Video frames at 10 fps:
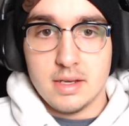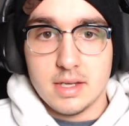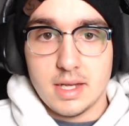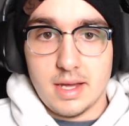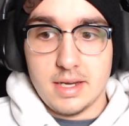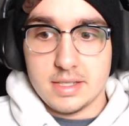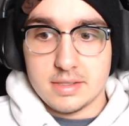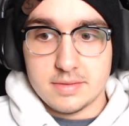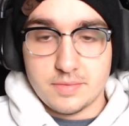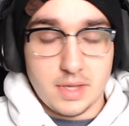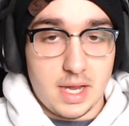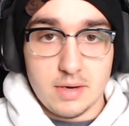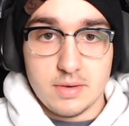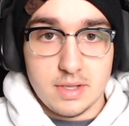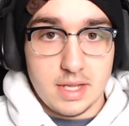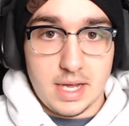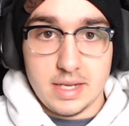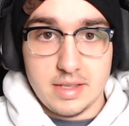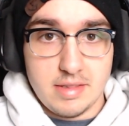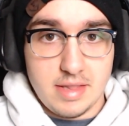
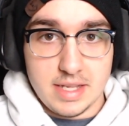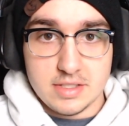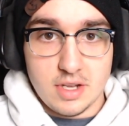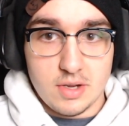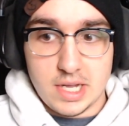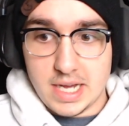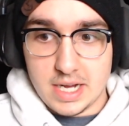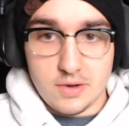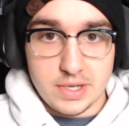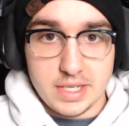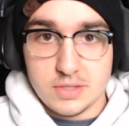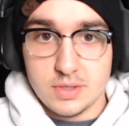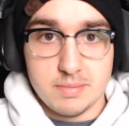That's all I got going into it,